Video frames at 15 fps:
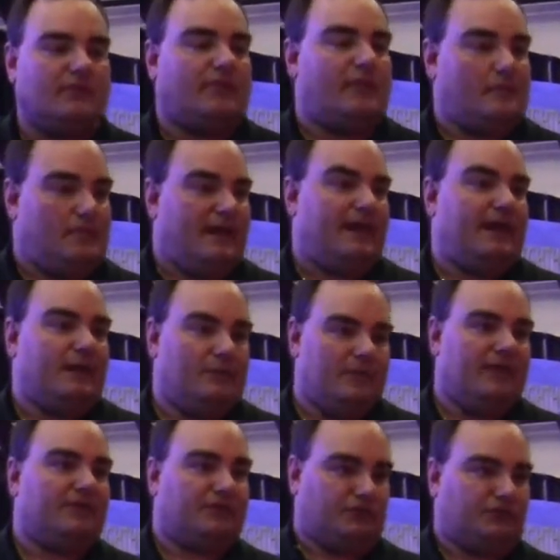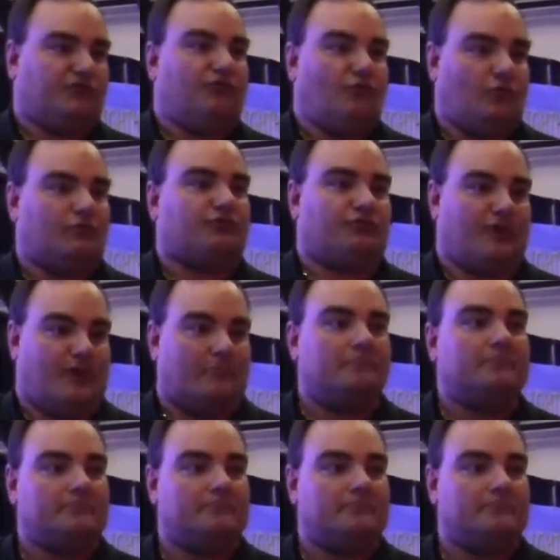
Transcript: The B means it's dual chip.